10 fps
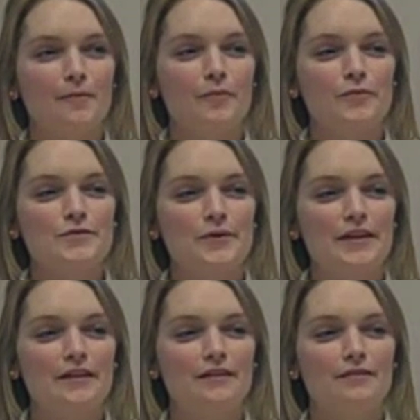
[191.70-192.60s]
was
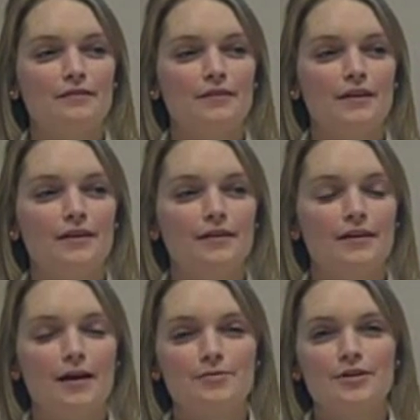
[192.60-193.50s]
when the
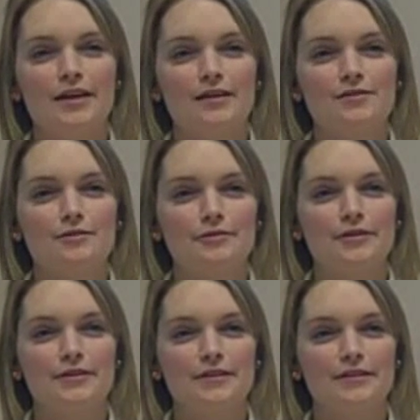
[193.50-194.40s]
adoption counselor
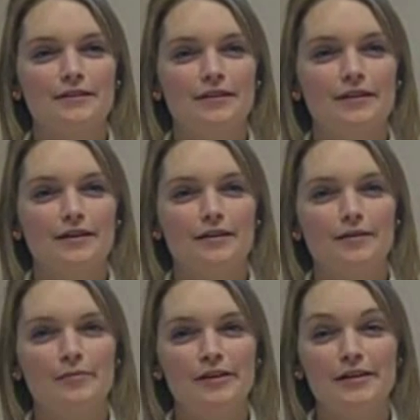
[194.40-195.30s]
looked at
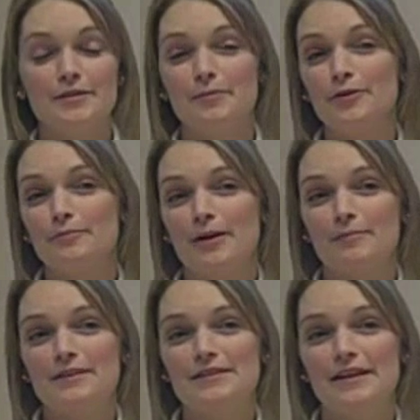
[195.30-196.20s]
Amelia's birth mom
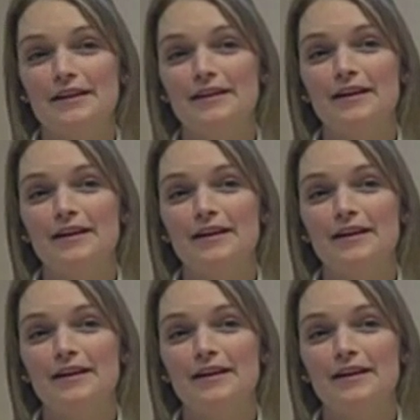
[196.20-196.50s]
and said,